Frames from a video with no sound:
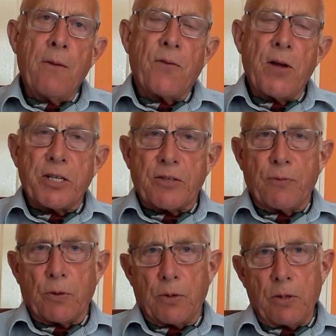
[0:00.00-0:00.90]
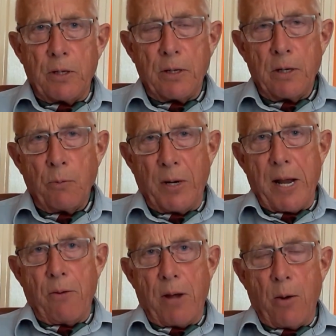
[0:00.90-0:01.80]
First of all, we
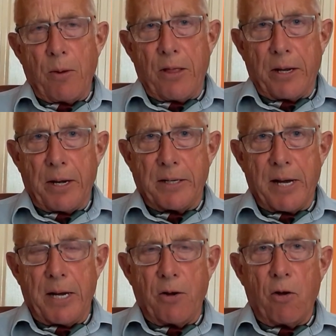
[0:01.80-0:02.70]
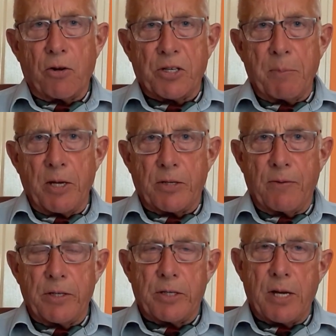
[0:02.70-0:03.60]
don't know whether they're going to die or not because most of
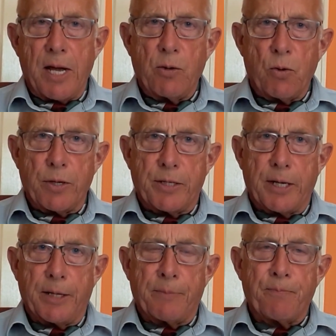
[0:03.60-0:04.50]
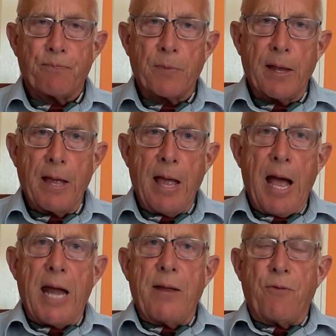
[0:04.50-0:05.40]
it's unaudited.
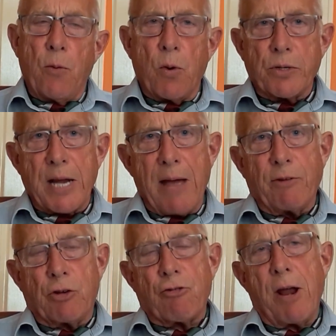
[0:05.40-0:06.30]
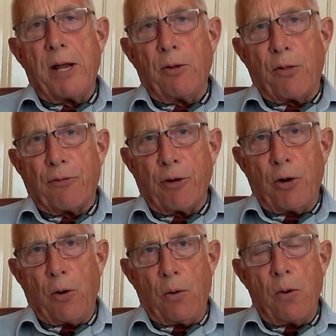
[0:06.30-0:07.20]
And if you want to have a trail
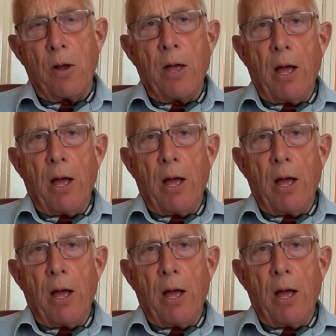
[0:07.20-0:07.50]
through